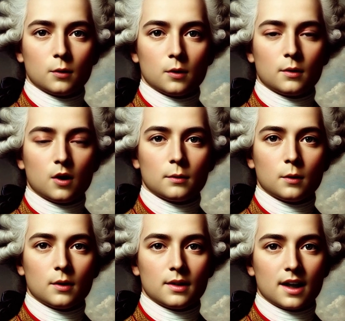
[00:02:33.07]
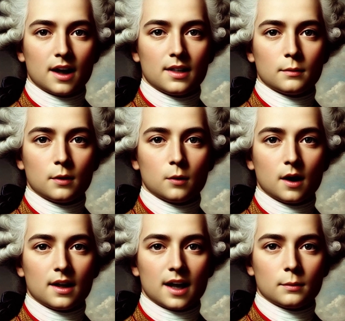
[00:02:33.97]
Reforms were discussed but
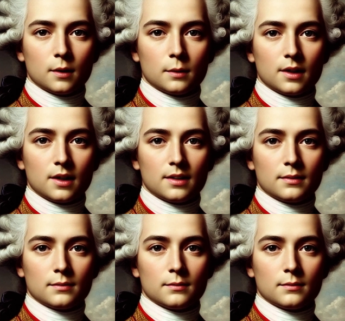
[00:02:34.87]
rarely implemented.